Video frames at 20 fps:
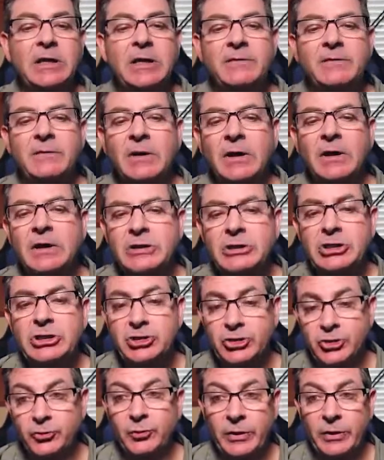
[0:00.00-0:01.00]
even
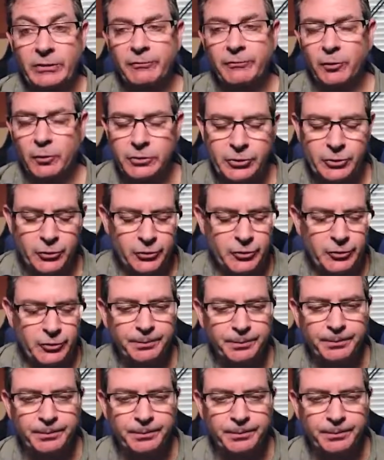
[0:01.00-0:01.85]
conditioned reinforcers.